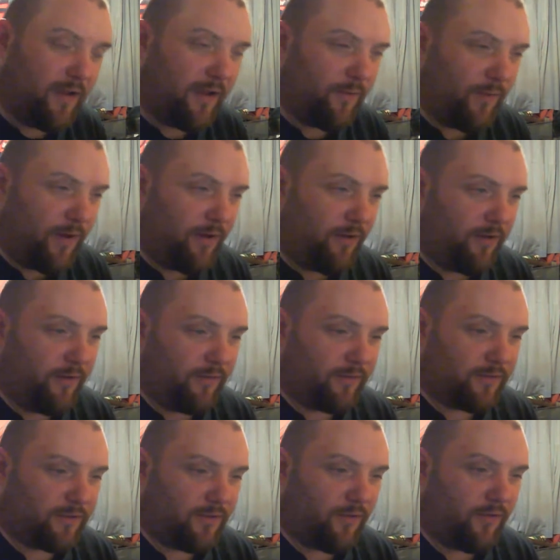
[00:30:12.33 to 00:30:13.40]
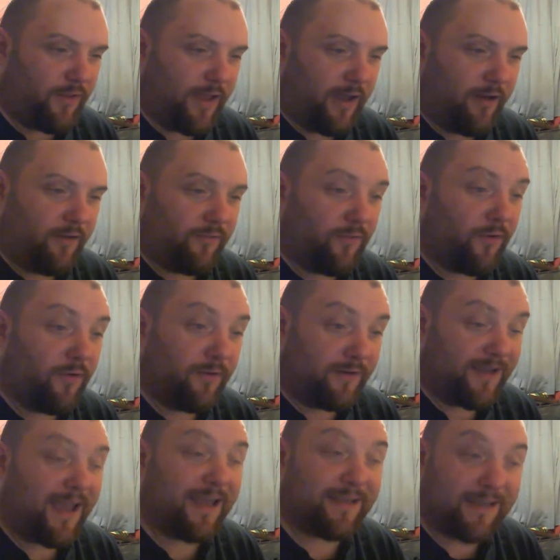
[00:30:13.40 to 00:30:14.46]
And when I saw that, I thought,
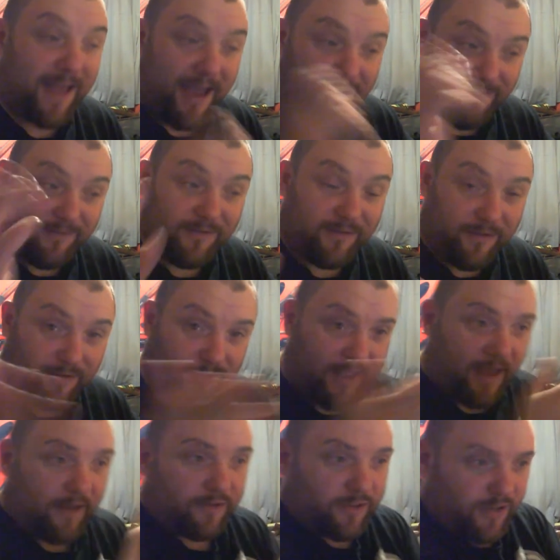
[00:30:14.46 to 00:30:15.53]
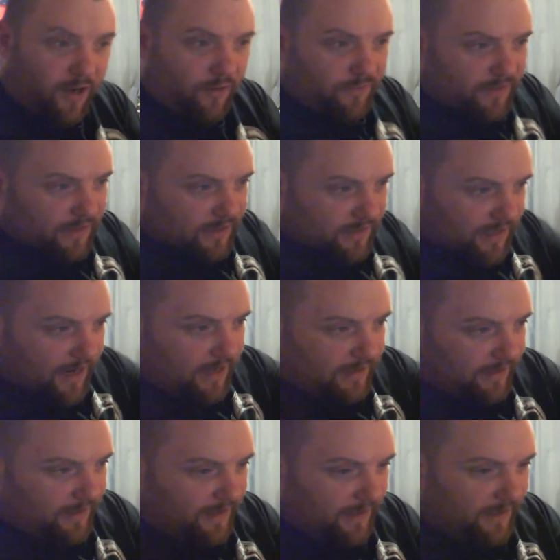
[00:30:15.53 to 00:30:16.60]
yes, that shows
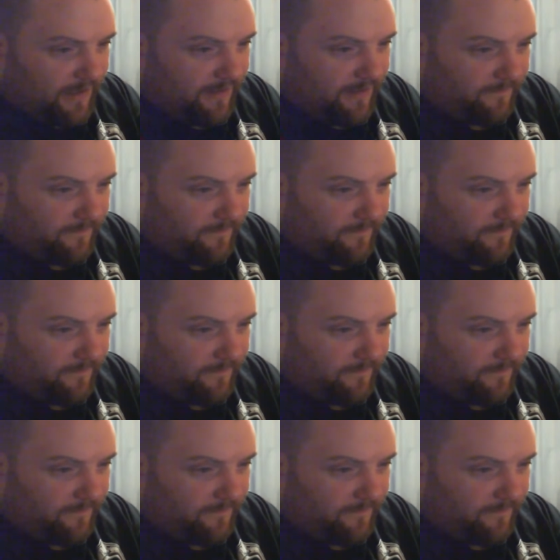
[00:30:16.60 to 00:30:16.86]
exactly